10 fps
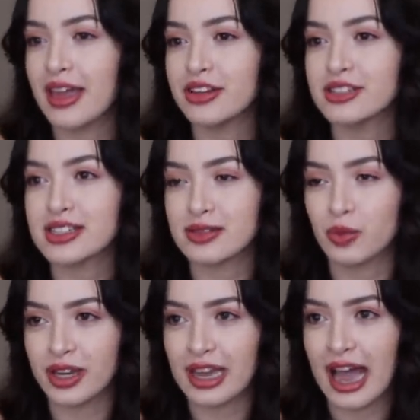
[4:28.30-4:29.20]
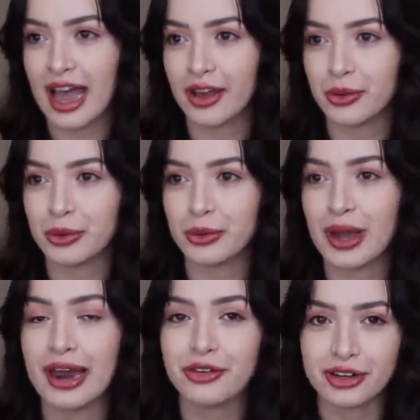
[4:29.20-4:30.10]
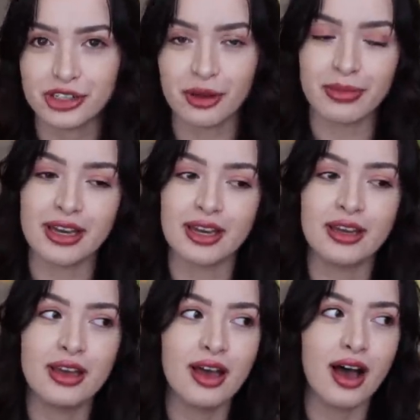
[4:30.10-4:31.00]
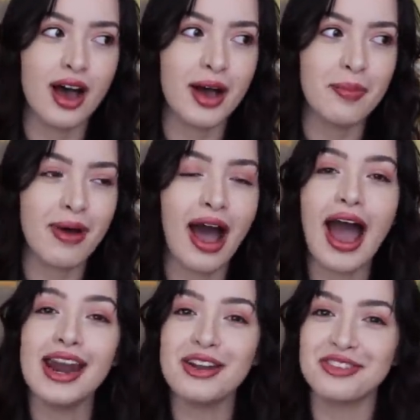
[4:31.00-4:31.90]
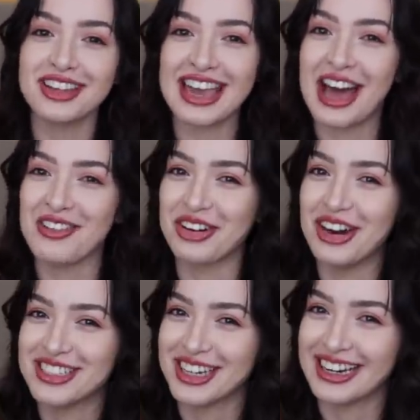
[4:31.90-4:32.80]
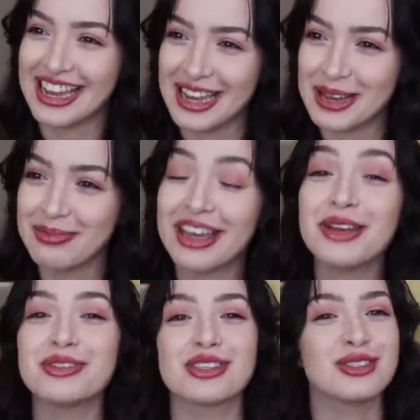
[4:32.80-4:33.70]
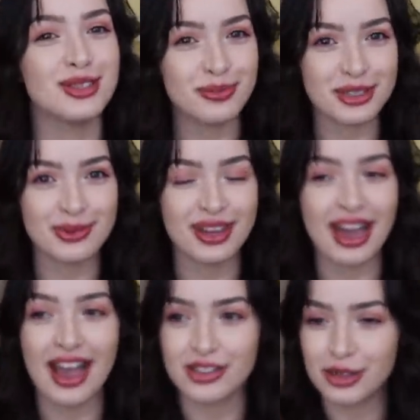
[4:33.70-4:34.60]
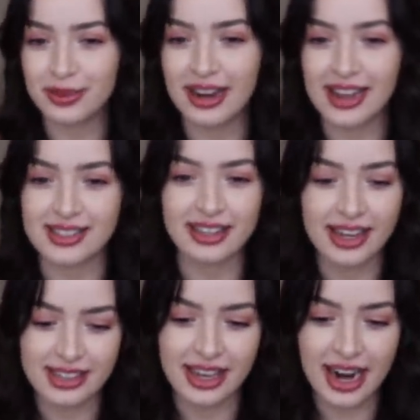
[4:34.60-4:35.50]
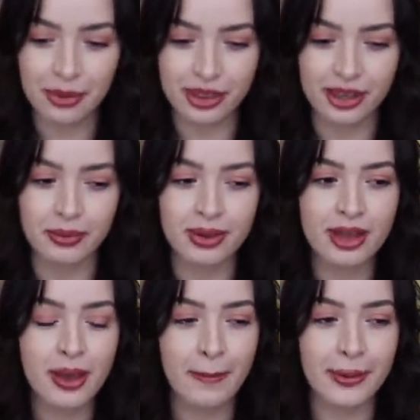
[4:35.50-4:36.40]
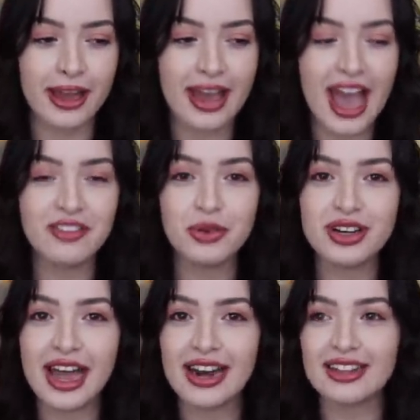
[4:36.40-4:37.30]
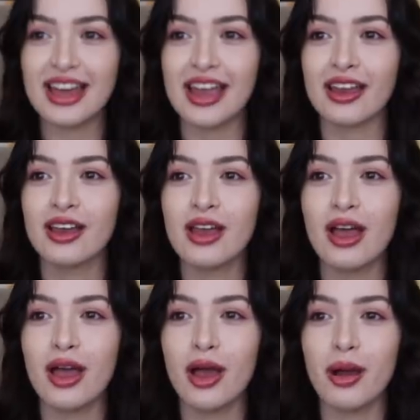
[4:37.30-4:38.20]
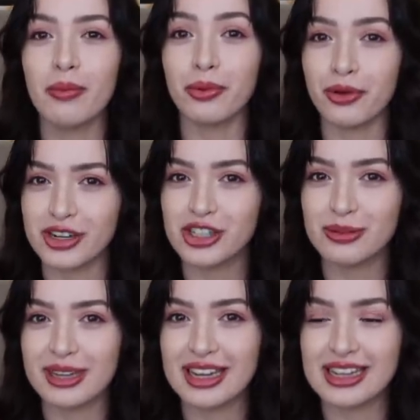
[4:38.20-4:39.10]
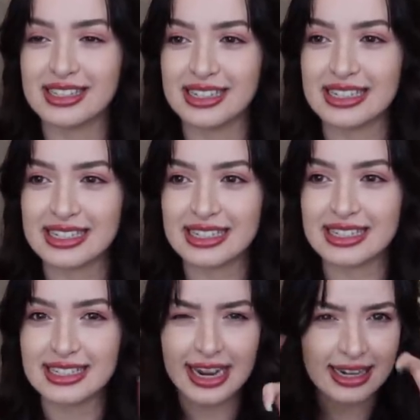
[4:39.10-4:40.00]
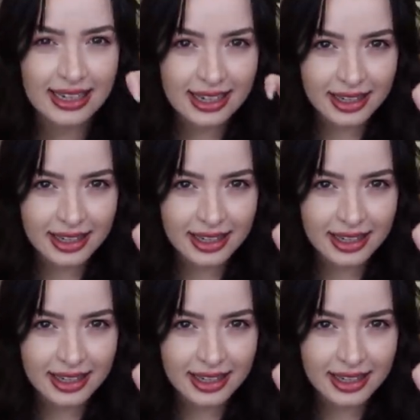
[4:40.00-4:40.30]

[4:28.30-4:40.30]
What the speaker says: and there's this one guy who had a crush on me. I didn't really have a crush on him. Like, he was a super sweet guy, super nice. I liked hanging out with him. But everyone kind of like pressured me into dating